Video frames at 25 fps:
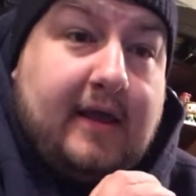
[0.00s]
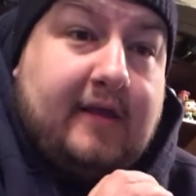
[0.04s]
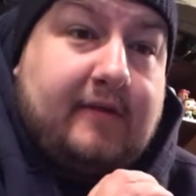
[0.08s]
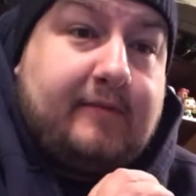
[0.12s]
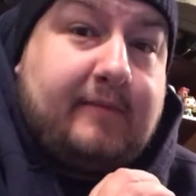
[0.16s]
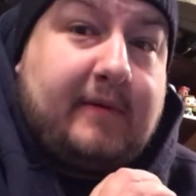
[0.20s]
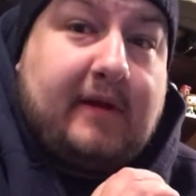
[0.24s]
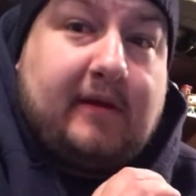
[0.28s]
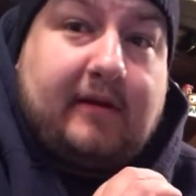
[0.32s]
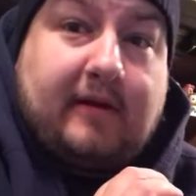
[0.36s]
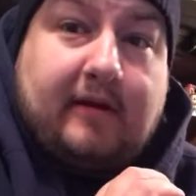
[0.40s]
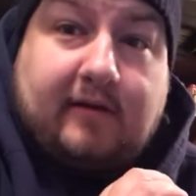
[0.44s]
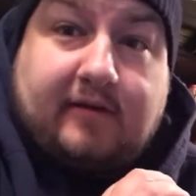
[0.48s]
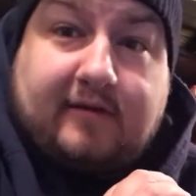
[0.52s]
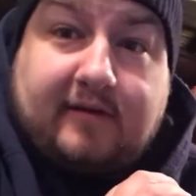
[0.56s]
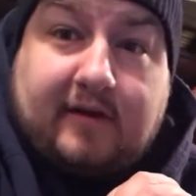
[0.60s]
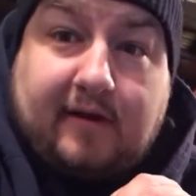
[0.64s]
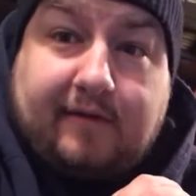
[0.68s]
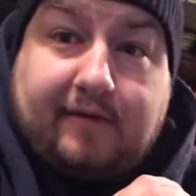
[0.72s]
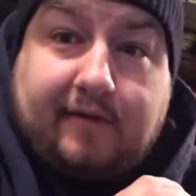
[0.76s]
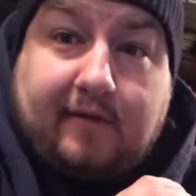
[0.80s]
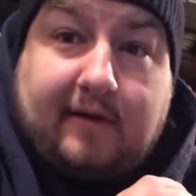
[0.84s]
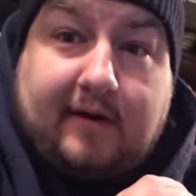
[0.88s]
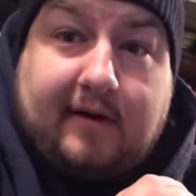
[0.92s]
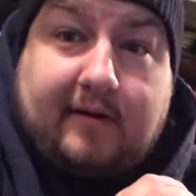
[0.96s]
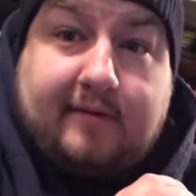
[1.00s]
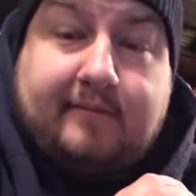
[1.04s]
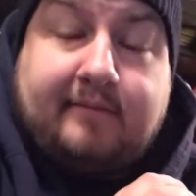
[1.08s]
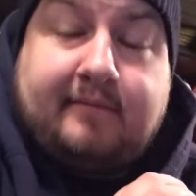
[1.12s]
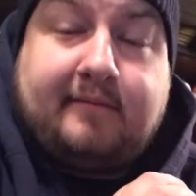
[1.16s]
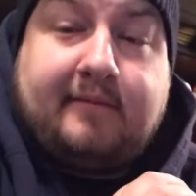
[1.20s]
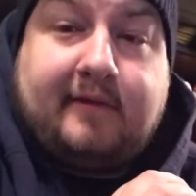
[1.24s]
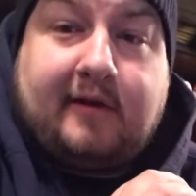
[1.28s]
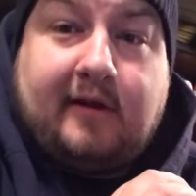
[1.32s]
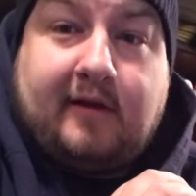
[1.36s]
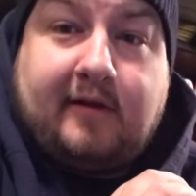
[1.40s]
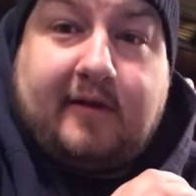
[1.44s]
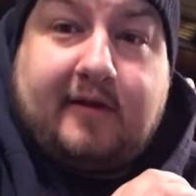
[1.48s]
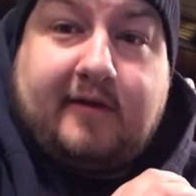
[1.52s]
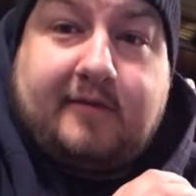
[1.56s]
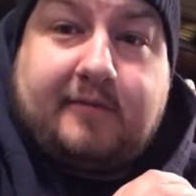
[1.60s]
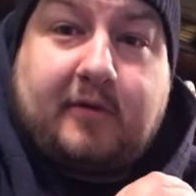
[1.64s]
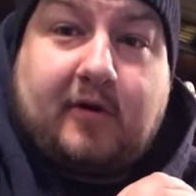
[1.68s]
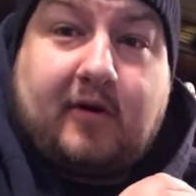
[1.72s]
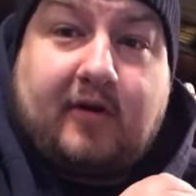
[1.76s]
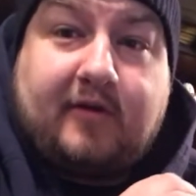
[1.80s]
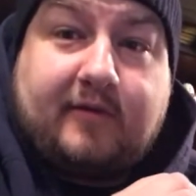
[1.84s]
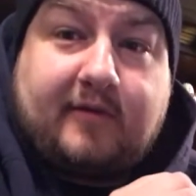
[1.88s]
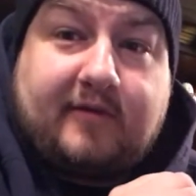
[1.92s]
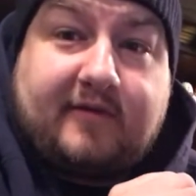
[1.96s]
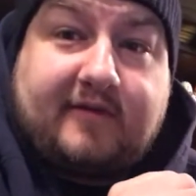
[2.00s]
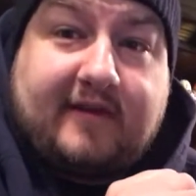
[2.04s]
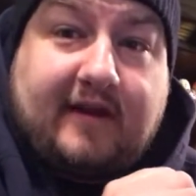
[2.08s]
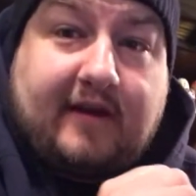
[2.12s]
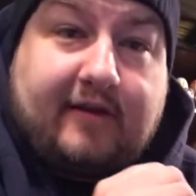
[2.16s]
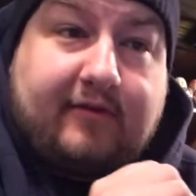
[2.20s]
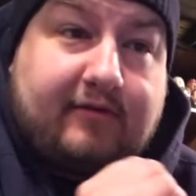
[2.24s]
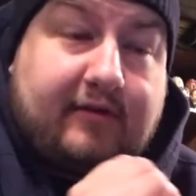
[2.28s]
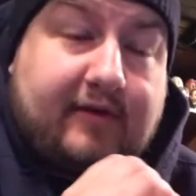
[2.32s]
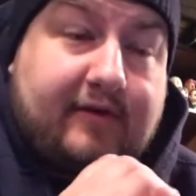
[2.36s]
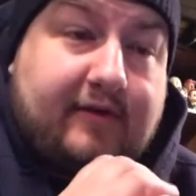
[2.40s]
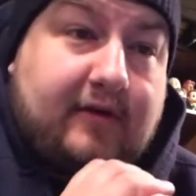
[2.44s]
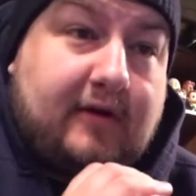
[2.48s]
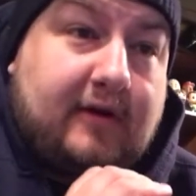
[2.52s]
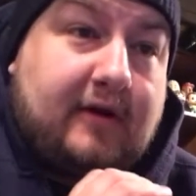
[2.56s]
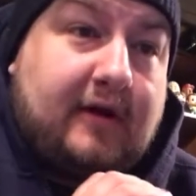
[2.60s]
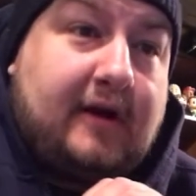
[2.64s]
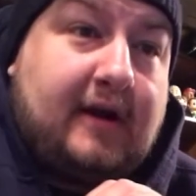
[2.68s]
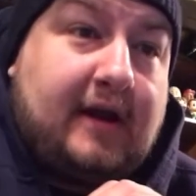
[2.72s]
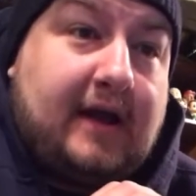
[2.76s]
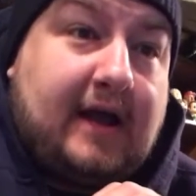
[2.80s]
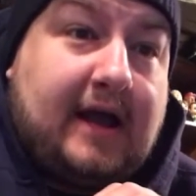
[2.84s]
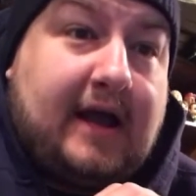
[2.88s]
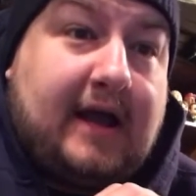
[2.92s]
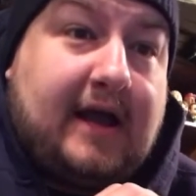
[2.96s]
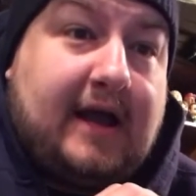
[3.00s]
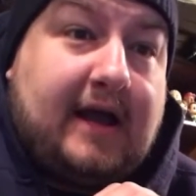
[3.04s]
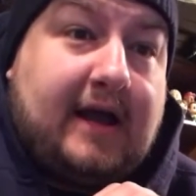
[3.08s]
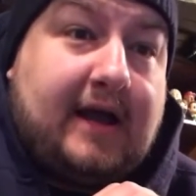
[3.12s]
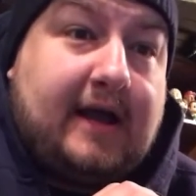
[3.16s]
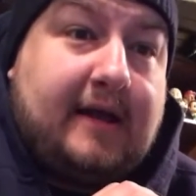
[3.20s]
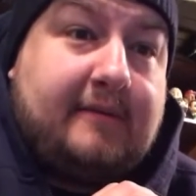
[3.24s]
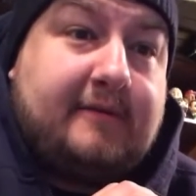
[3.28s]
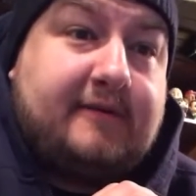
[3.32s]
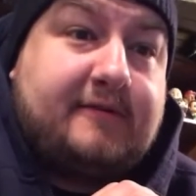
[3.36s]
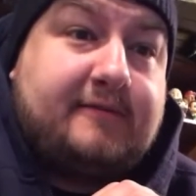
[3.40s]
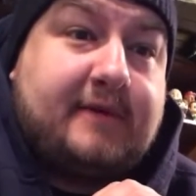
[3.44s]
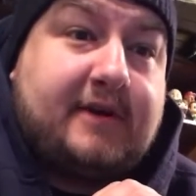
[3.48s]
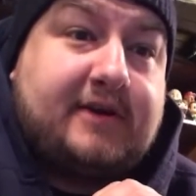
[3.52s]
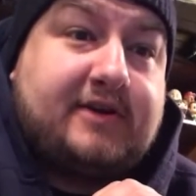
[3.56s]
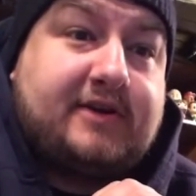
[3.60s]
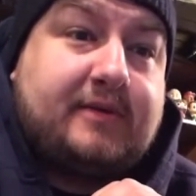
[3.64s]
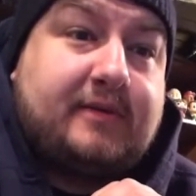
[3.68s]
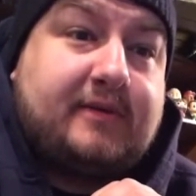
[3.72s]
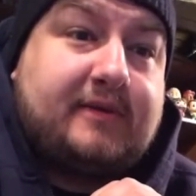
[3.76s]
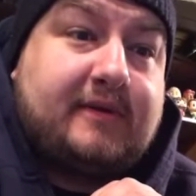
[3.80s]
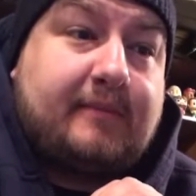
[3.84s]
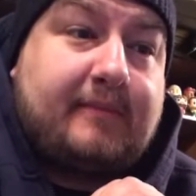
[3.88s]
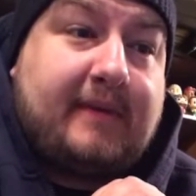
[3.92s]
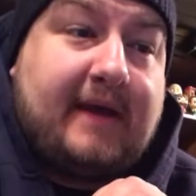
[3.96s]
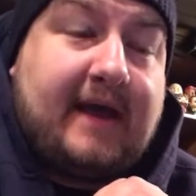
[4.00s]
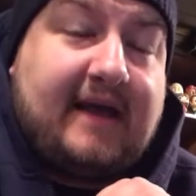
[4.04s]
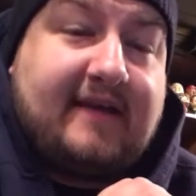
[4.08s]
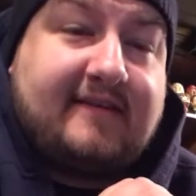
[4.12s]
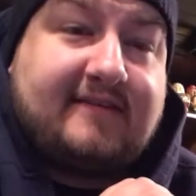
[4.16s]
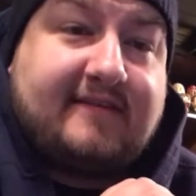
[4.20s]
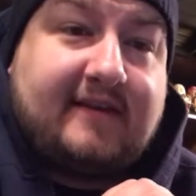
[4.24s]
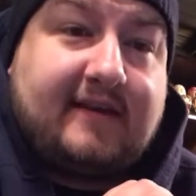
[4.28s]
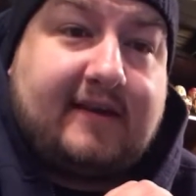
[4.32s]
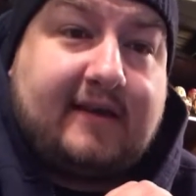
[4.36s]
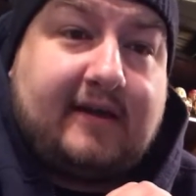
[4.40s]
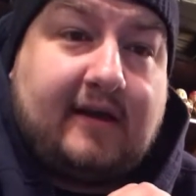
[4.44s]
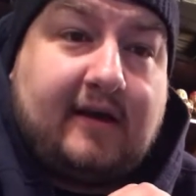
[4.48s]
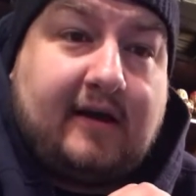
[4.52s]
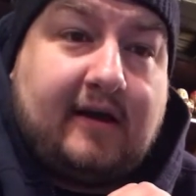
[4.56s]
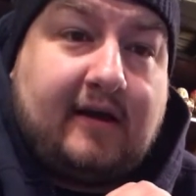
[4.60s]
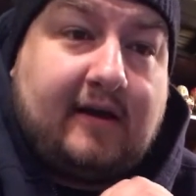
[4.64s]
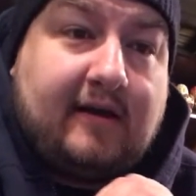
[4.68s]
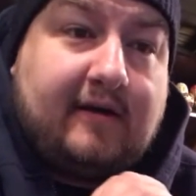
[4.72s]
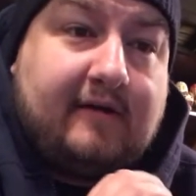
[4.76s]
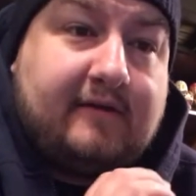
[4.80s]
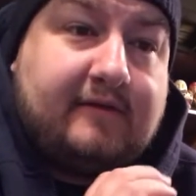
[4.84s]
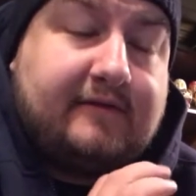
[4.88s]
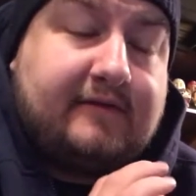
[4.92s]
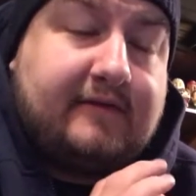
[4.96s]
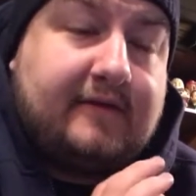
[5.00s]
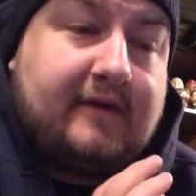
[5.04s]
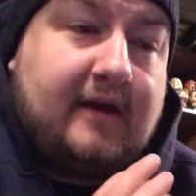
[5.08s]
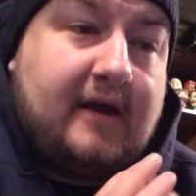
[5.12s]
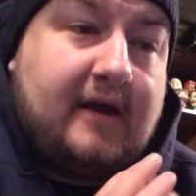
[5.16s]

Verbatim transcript: a little tough around, you know, these parts with South River, especially with the passing of